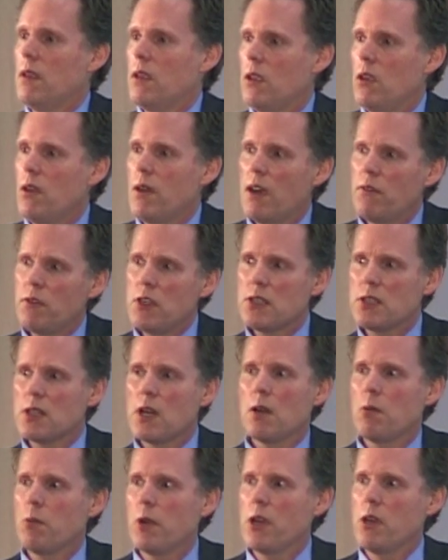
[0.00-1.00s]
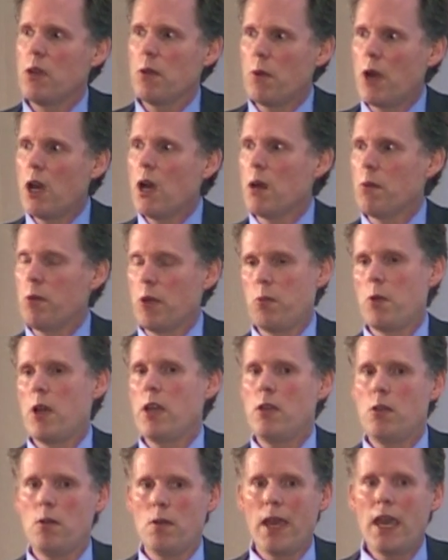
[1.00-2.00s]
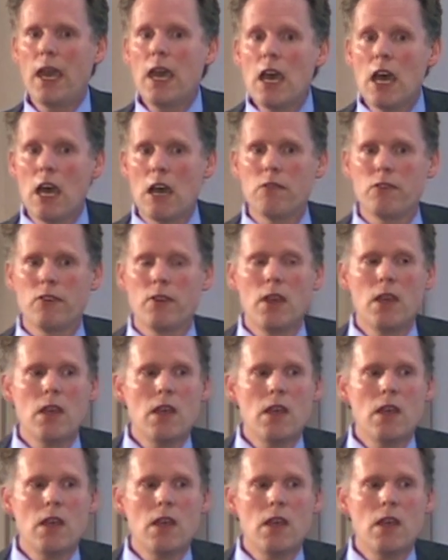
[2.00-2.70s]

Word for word: You have to start where you are with what you have,